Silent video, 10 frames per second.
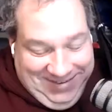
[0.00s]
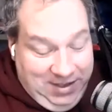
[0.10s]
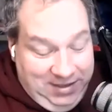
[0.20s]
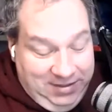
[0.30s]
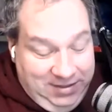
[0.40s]

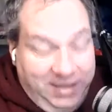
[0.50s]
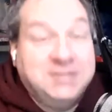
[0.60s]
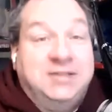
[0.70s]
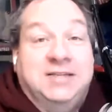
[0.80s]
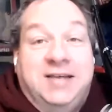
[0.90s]
on.
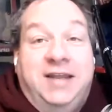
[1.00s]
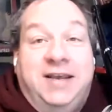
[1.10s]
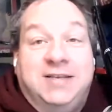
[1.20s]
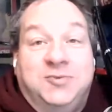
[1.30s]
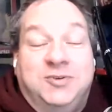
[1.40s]
Actually, it's on
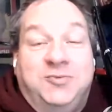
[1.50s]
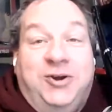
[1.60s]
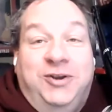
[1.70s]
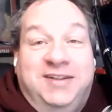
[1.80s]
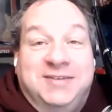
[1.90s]
as we're
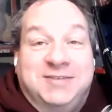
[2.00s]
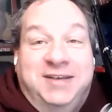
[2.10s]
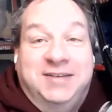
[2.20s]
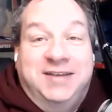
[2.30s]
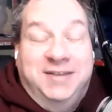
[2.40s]
recording this
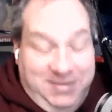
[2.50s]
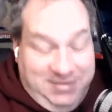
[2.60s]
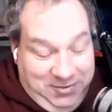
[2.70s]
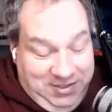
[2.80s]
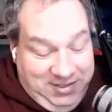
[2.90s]
as
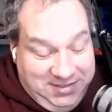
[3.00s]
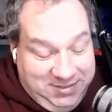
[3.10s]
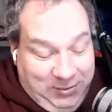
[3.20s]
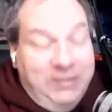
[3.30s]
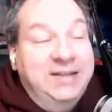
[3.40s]
I read this.
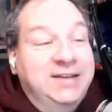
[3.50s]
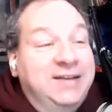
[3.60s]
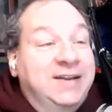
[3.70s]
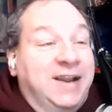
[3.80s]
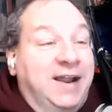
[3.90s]
So
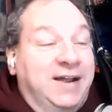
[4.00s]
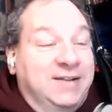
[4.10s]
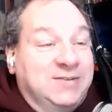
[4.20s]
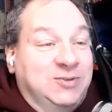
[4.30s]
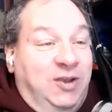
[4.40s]

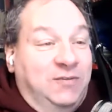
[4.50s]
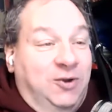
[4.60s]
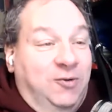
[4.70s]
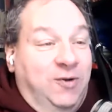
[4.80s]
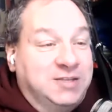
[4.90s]
you have to
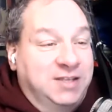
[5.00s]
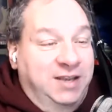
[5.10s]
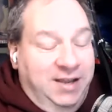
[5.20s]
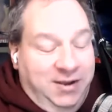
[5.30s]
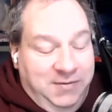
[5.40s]
go watch
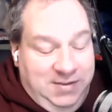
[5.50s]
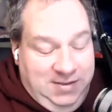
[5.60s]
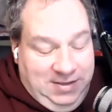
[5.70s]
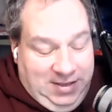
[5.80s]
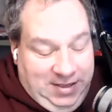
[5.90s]
that now.
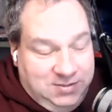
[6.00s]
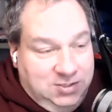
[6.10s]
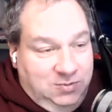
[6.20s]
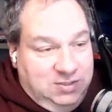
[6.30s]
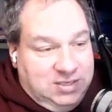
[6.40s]

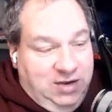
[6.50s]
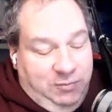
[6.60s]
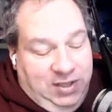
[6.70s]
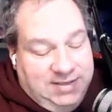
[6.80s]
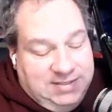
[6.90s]
So Discovery
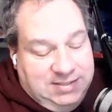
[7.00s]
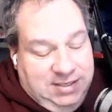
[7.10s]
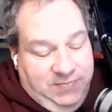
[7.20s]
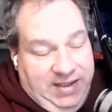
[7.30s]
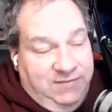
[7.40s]
Plus,
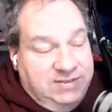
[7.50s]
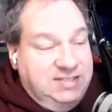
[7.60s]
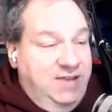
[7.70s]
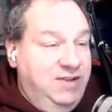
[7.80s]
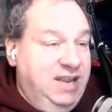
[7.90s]
they have a
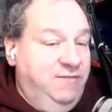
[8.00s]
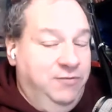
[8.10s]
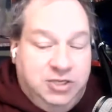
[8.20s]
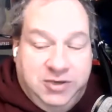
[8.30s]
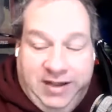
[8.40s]
7-day
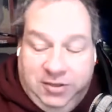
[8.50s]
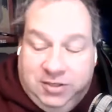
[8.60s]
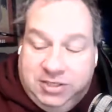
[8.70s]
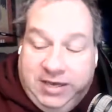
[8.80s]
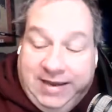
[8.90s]
free trial. You
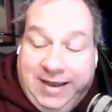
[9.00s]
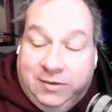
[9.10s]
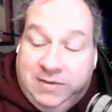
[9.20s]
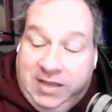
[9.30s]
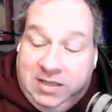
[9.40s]
can check it
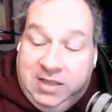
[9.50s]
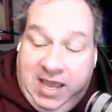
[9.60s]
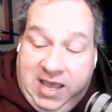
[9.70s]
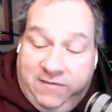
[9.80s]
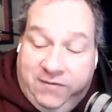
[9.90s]
out, and then they
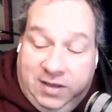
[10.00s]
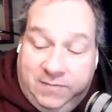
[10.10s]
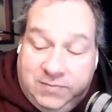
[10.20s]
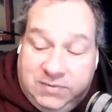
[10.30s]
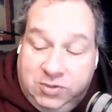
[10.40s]
have
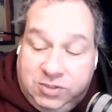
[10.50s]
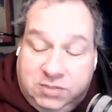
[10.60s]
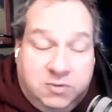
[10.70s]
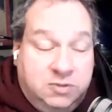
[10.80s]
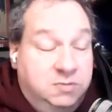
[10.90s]
2
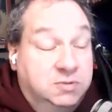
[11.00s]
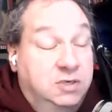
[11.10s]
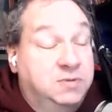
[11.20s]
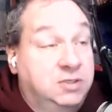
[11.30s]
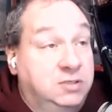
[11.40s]

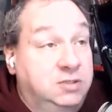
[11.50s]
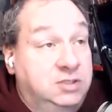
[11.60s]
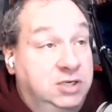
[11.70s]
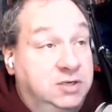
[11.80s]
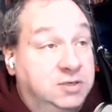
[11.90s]
subscription
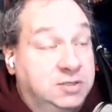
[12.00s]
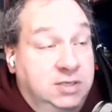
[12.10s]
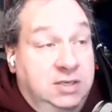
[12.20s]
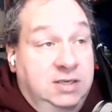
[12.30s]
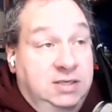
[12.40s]
tiers.
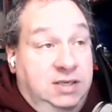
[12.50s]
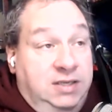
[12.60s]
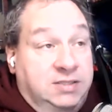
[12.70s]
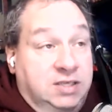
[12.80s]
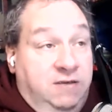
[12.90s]

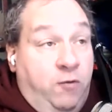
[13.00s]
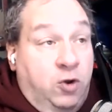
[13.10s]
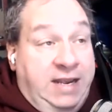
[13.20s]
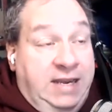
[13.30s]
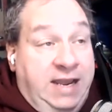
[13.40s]
It's
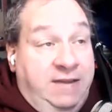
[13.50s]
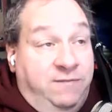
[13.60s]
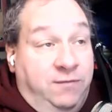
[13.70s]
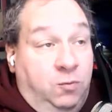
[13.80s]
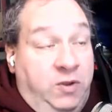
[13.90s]
$4.99
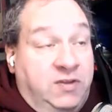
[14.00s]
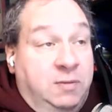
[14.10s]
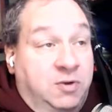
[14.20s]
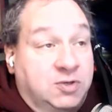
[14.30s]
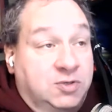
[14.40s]
for with
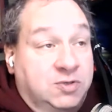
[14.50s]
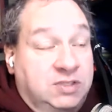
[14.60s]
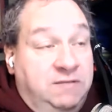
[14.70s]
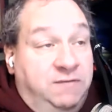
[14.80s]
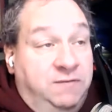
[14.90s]
commercials,
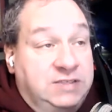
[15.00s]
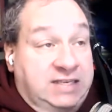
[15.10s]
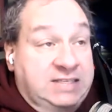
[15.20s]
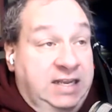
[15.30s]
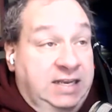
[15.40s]
and then
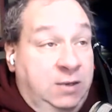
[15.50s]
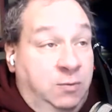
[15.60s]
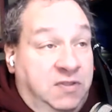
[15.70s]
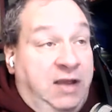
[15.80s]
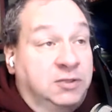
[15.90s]
$6.99
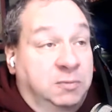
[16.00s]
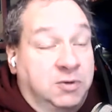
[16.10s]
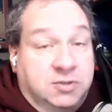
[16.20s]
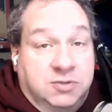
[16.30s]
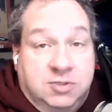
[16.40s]
without
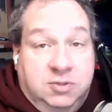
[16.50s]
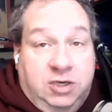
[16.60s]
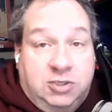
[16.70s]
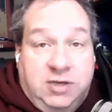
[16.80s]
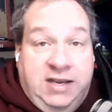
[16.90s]
commercials. So we're
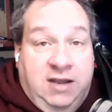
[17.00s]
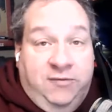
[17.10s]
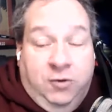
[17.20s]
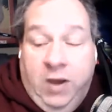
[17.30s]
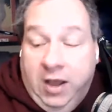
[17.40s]
going to try it
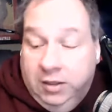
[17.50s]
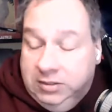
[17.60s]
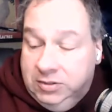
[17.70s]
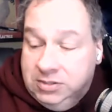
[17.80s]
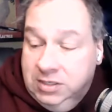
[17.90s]
out for a
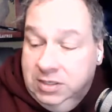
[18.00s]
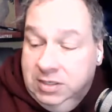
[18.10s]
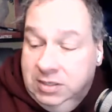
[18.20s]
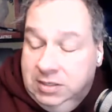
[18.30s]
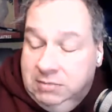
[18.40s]
while.
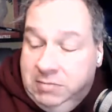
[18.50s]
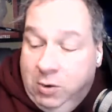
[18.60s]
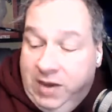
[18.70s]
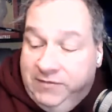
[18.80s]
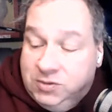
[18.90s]
My
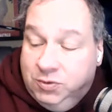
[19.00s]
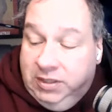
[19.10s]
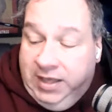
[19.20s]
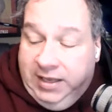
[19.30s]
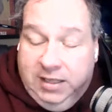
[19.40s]
wife is really
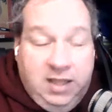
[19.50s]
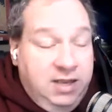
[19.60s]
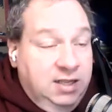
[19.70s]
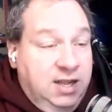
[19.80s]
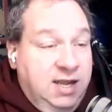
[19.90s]
liking a lot
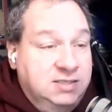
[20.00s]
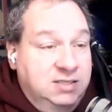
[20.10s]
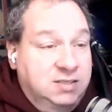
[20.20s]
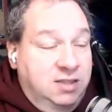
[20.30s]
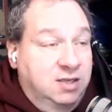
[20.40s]
of the
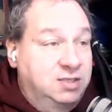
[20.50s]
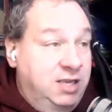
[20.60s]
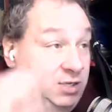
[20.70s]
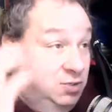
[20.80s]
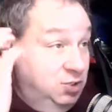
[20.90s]
content. I thought,
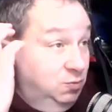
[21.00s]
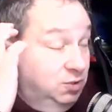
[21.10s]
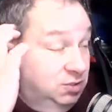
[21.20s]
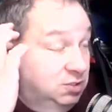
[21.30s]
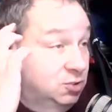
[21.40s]
and I knew she
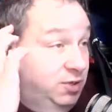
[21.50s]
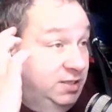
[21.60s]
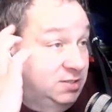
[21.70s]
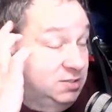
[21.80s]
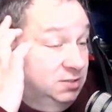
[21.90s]
would enjoy
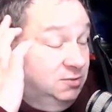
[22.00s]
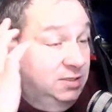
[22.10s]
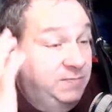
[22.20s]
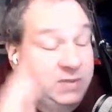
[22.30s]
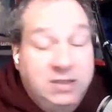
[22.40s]
it.
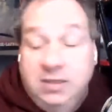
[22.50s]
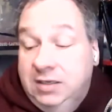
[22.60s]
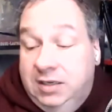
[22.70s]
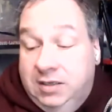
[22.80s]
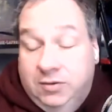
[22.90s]
So
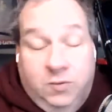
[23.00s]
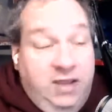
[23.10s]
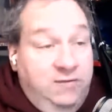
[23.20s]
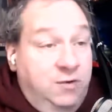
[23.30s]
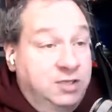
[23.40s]
another
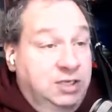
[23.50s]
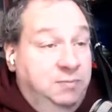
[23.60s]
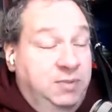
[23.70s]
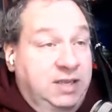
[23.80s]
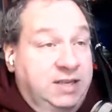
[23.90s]
way of watching
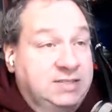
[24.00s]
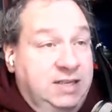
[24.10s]
it. But like I said,